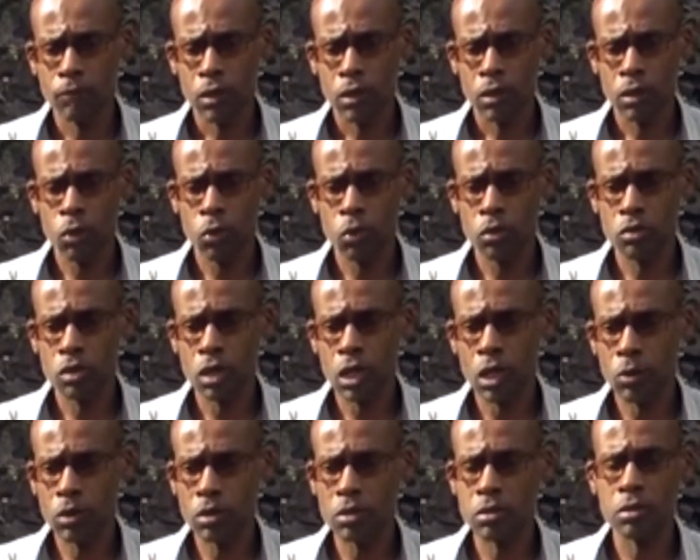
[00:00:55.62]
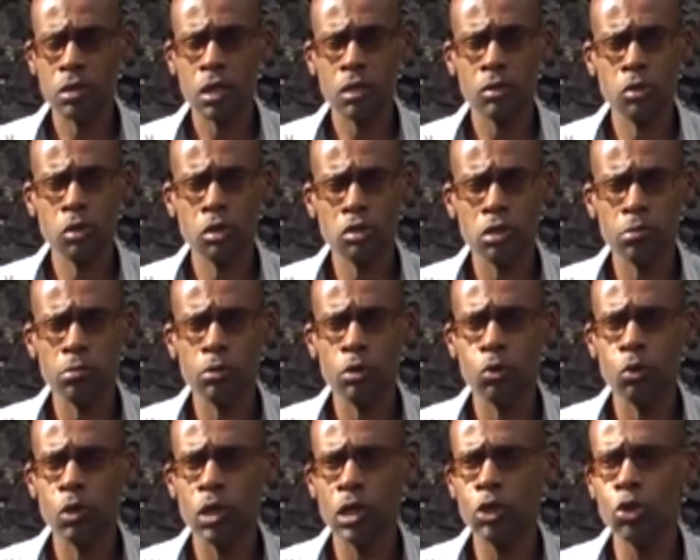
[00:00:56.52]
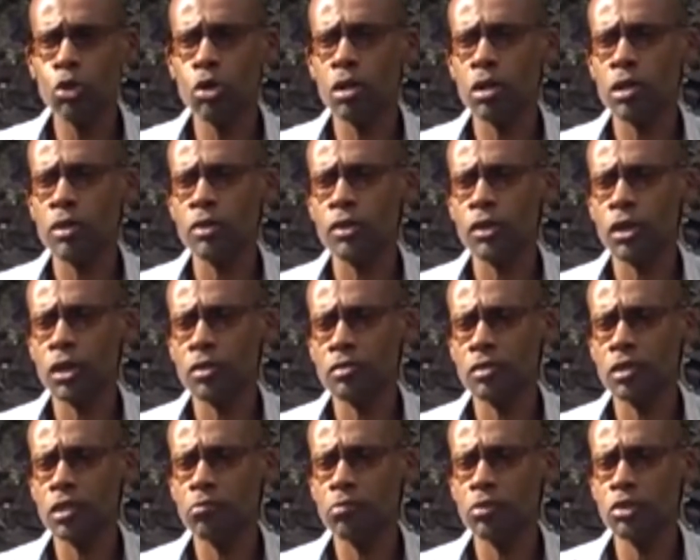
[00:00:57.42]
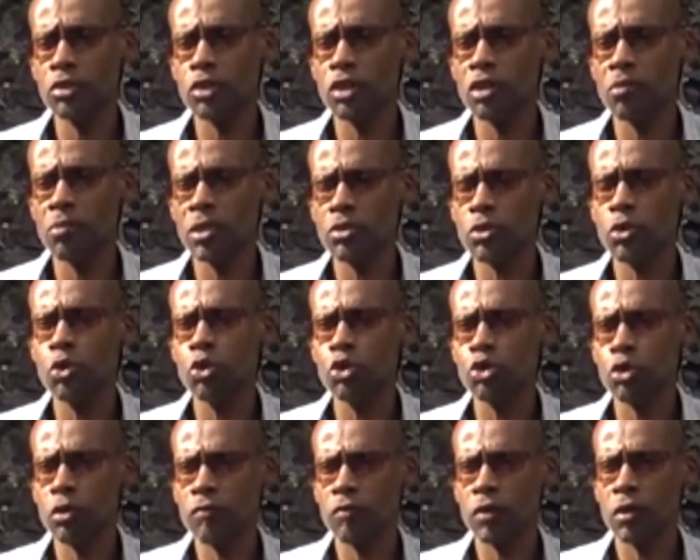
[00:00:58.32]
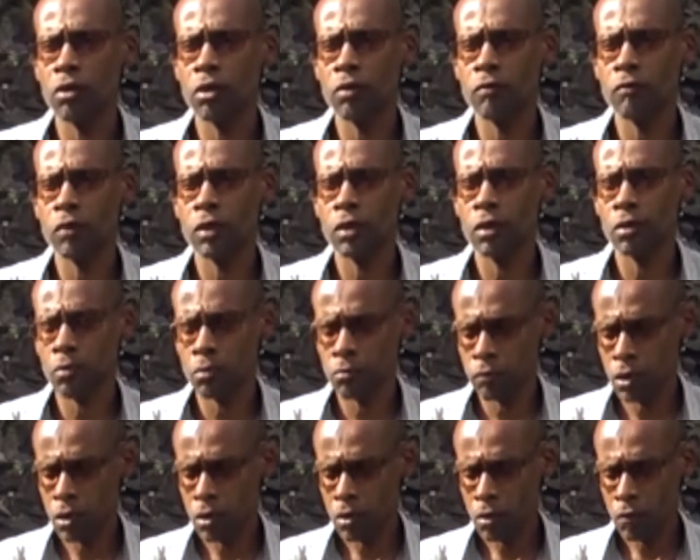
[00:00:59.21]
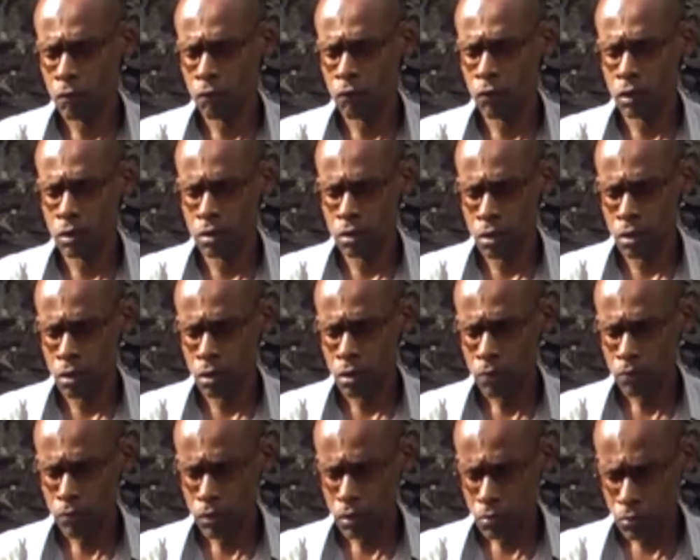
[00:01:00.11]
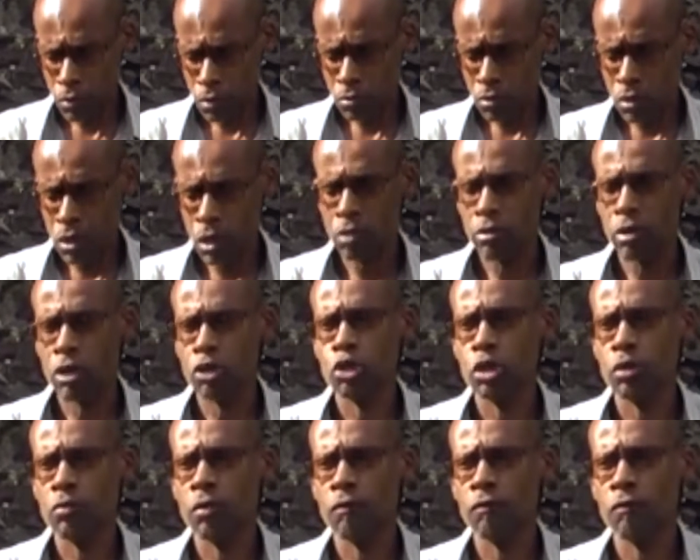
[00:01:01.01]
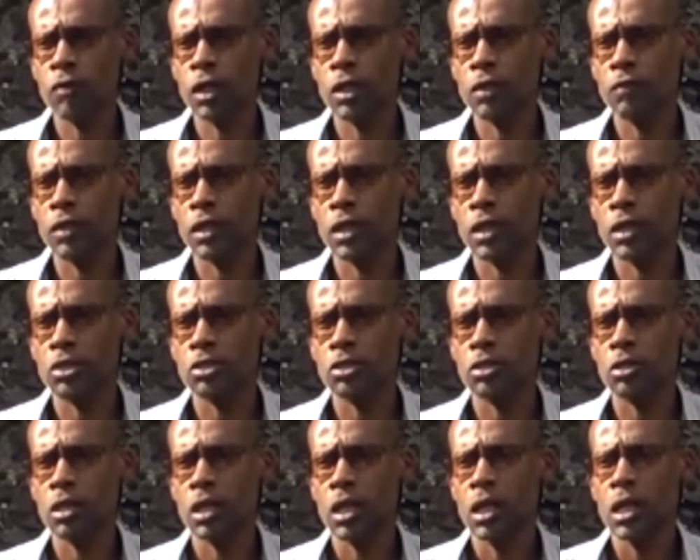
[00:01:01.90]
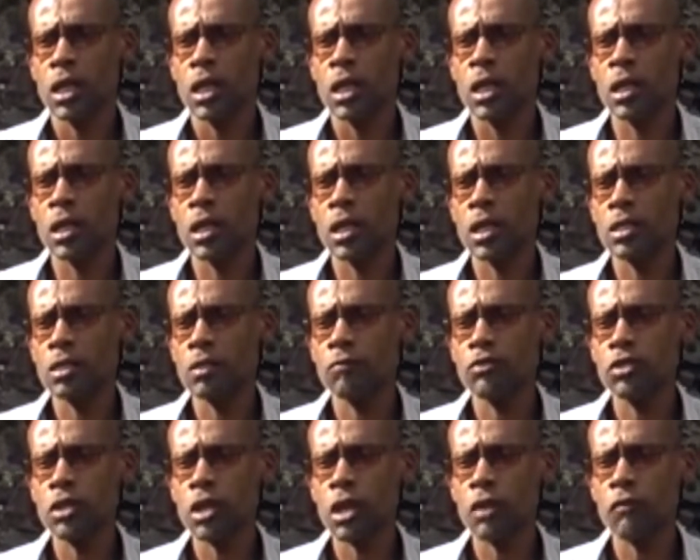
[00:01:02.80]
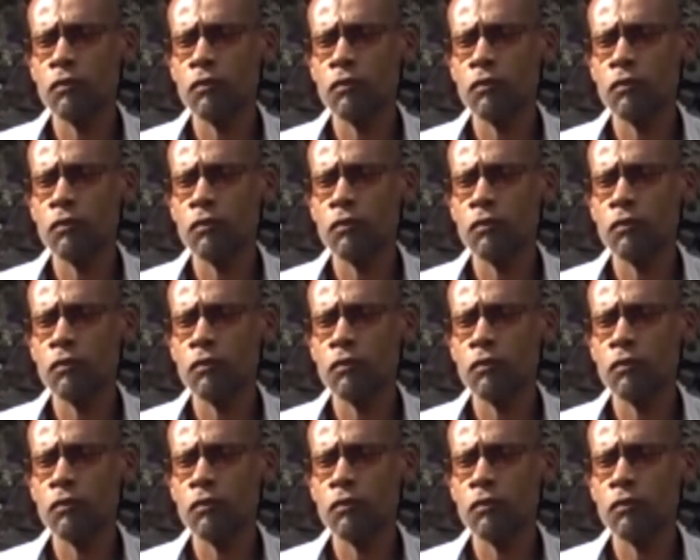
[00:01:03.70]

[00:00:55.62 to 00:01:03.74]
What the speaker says: there was always a tussle between local authorities and the British government who should fund erection of a fortification. In the case of Charles